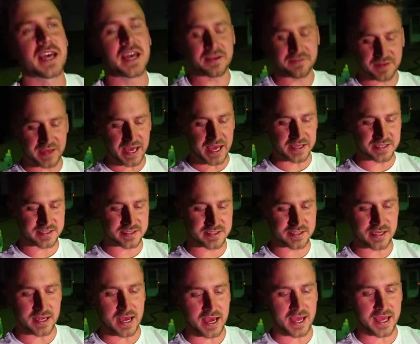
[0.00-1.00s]
I have
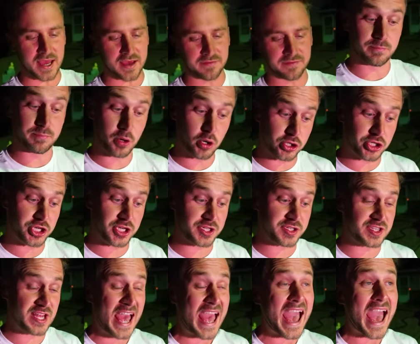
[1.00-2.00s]
guests, I have
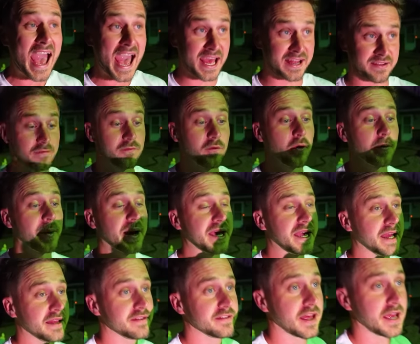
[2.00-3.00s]
purchased hats for my
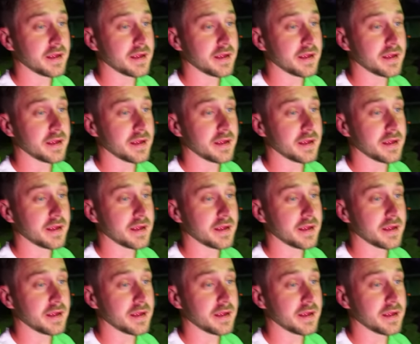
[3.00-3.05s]
guests.